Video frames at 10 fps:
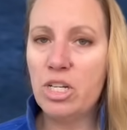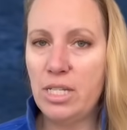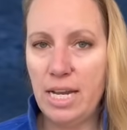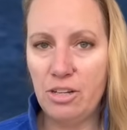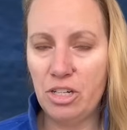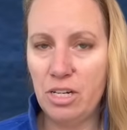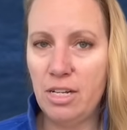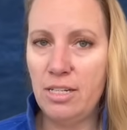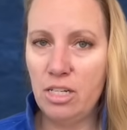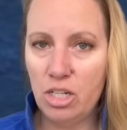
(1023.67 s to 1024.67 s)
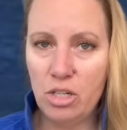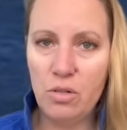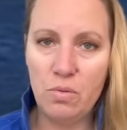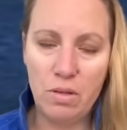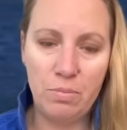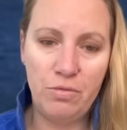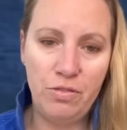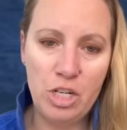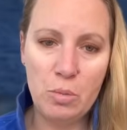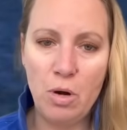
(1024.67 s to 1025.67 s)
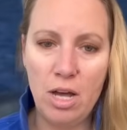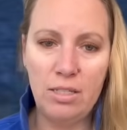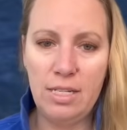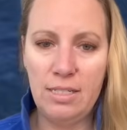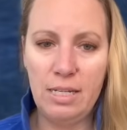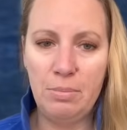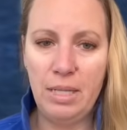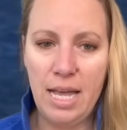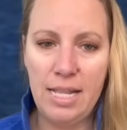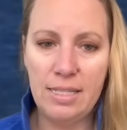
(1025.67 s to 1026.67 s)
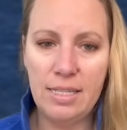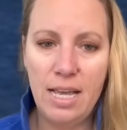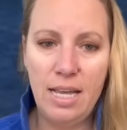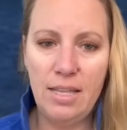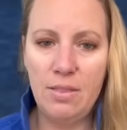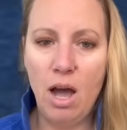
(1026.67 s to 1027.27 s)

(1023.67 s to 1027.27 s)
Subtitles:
station in addition to the fish processing plants in the